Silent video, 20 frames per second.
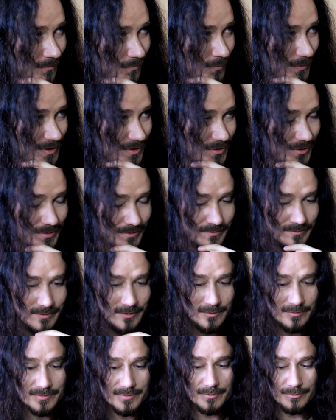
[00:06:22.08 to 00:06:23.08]
which
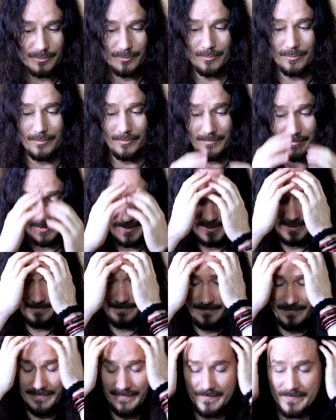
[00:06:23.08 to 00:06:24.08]
goes through the
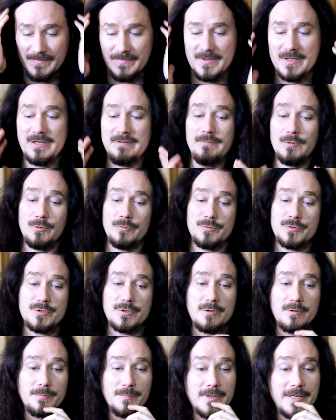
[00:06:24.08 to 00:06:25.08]

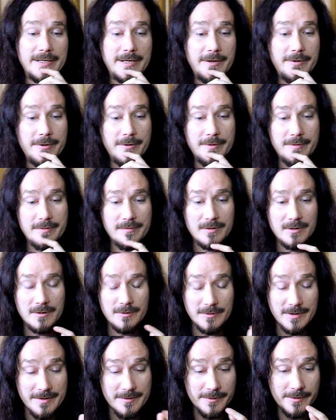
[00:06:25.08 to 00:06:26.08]
evolution on planet Earth.
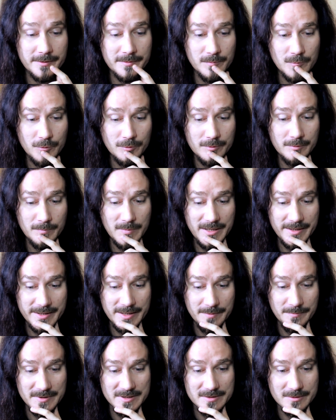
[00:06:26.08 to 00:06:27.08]
Another book by
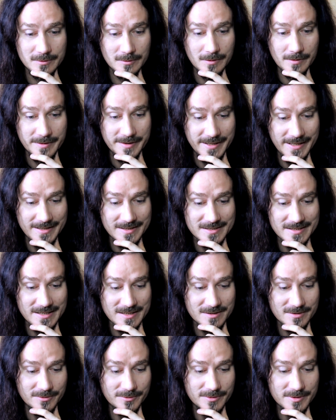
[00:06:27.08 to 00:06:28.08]
him is called The
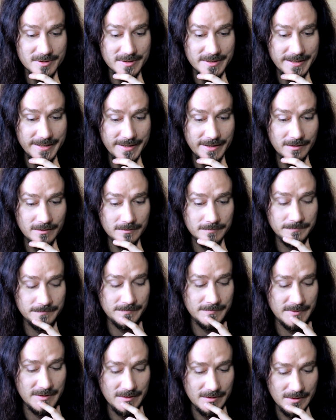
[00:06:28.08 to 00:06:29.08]
Ancestor's Tale,
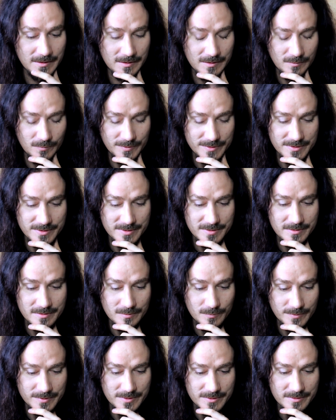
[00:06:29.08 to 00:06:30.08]
which
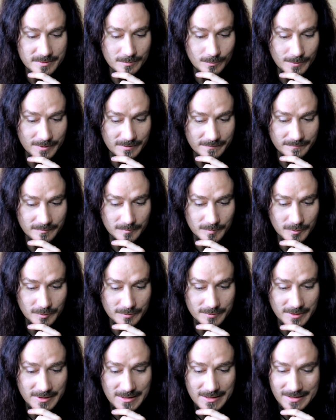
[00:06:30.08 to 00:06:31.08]
is a wonderful
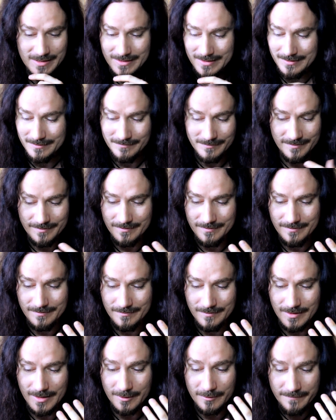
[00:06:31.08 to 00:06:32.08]
book. And
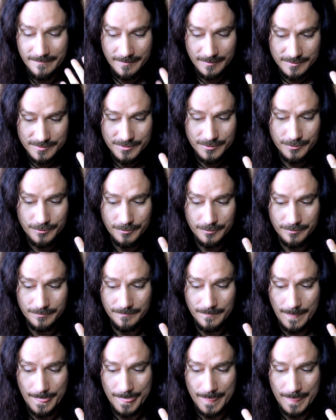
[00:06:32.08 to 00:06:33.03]
out of those two